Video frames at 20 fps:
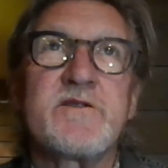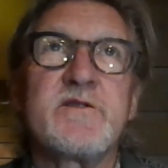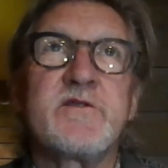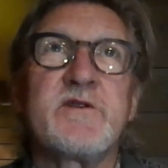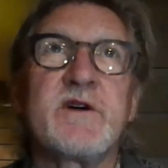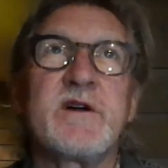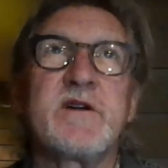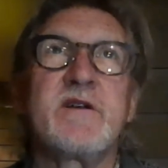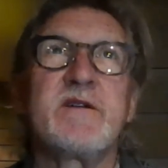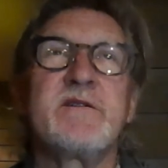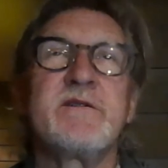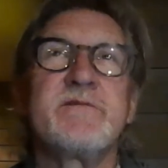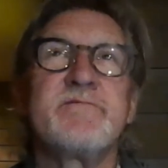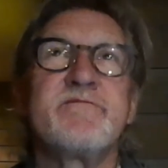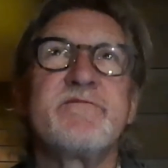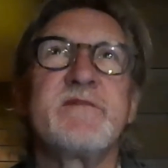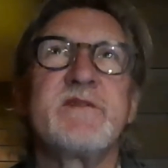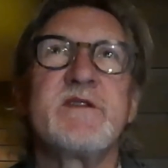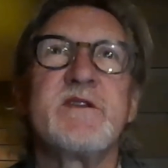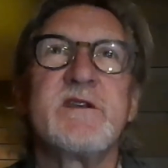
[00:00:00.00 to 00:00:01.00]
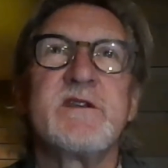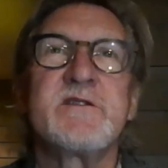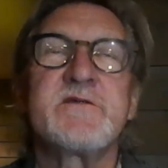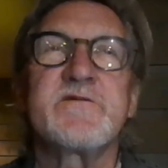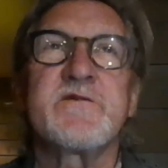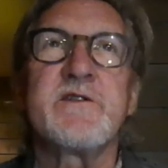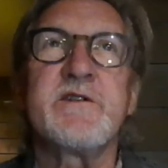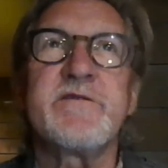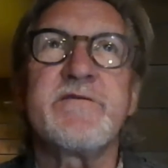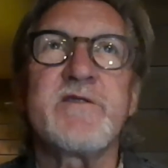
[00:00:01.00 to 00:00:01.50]
look,
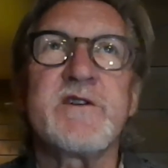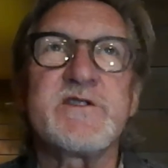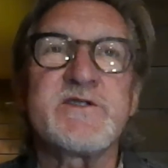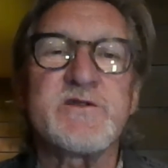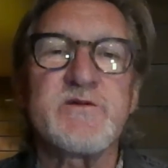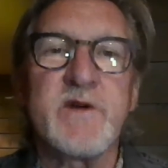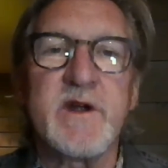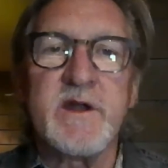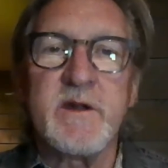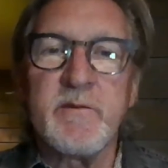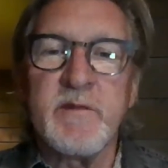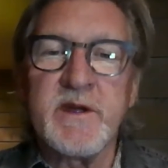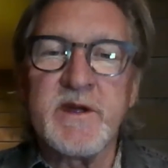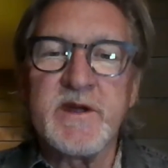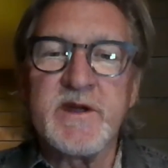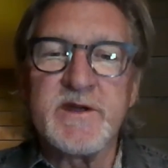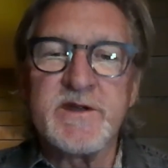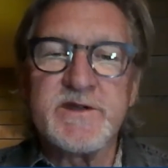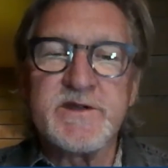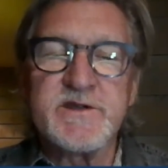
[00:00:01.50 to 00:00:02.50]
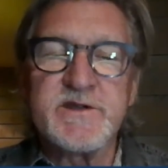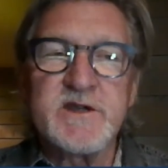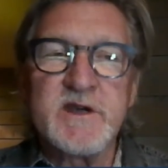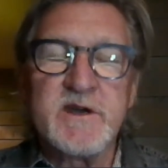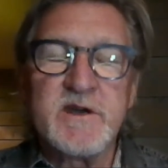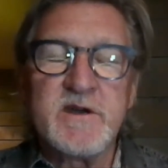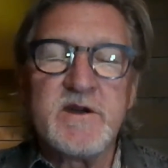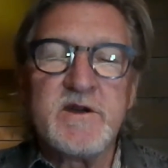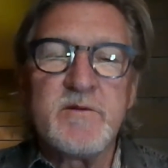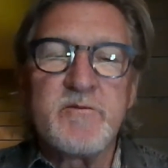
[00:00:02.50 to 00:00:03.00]
it's very frustrating
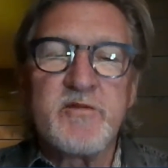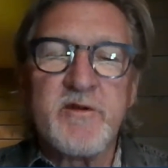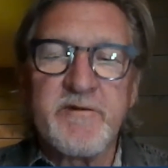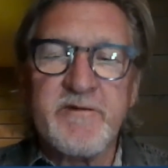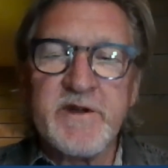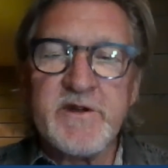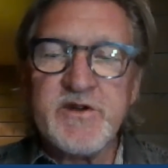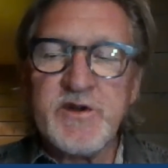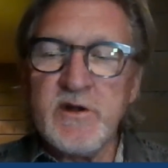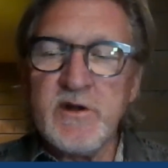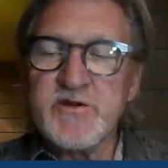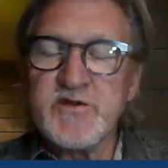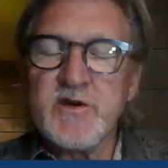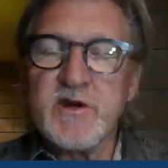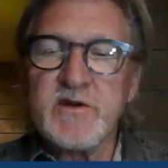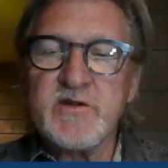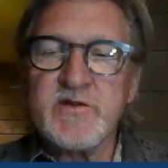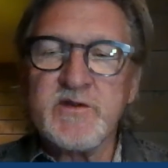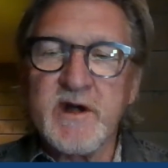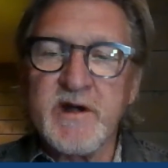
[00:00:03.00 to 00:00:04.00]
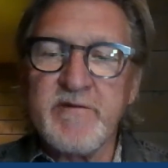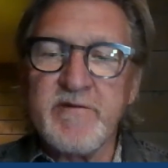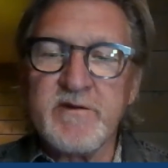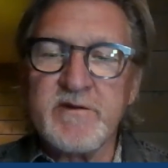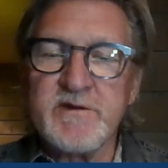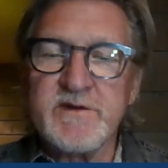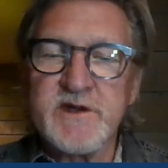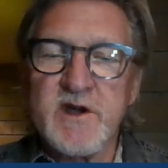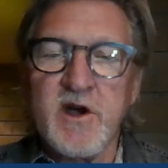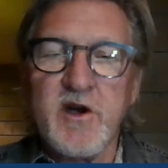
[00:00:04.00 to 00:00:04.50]
because professional truck
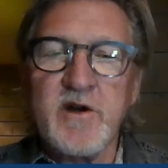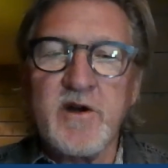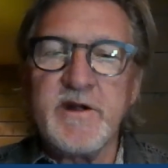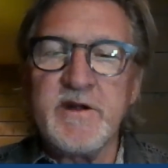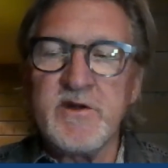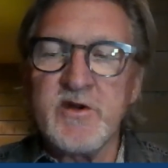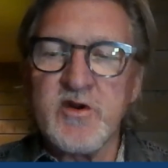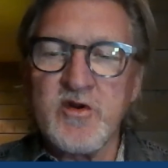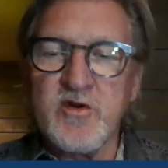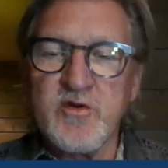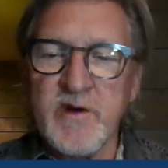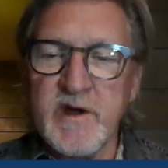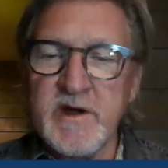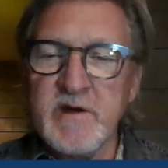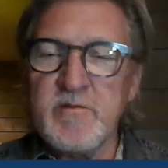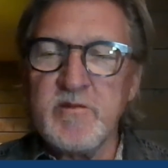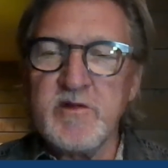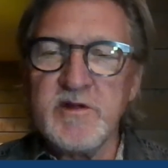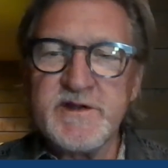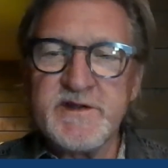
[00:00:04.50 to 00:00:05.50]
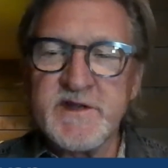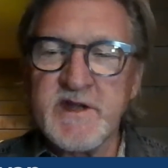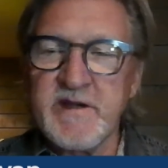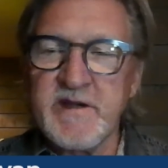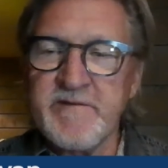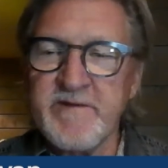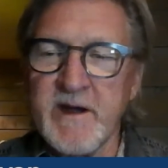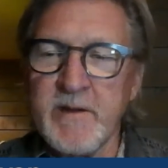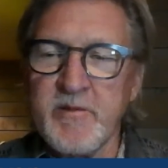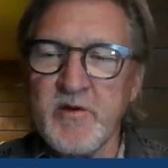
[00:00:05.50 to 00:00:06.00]
drivers are incredibly
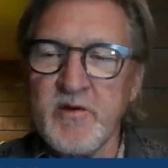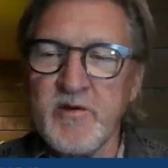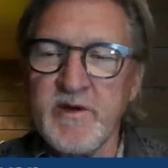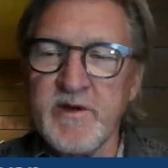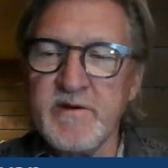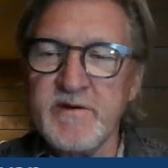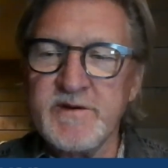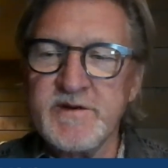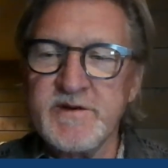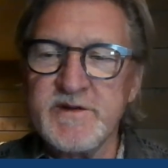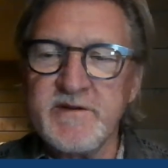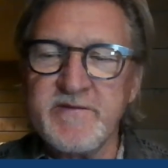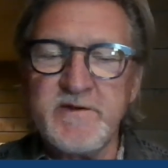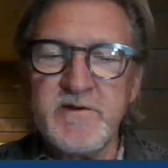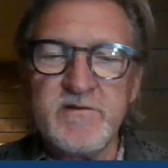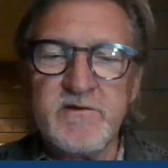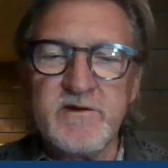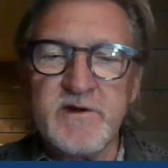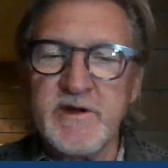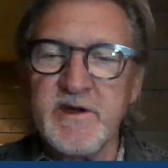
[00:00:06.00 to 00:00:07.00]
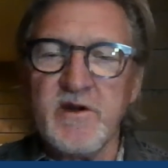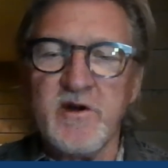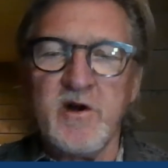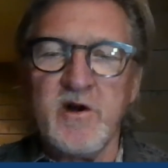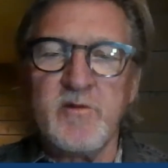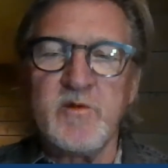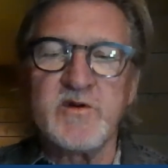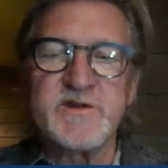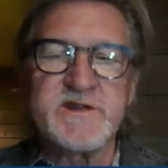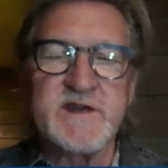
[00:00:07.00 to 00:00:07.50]
safe operators. If you look at
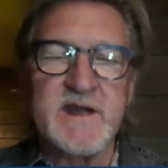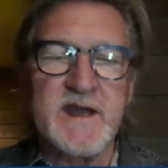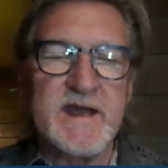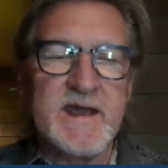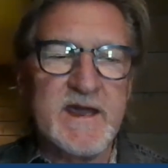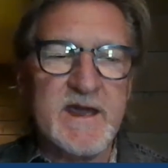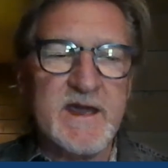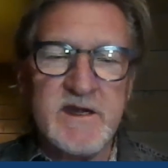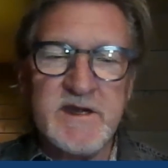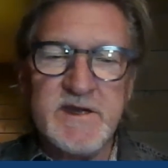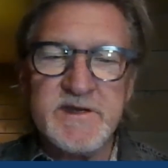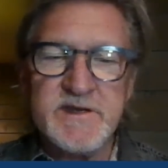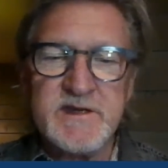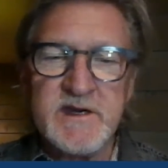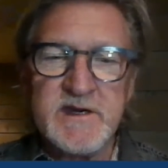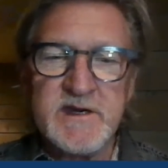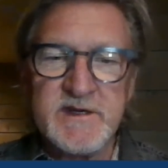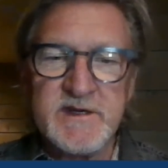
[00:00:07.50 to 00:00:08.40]
almost any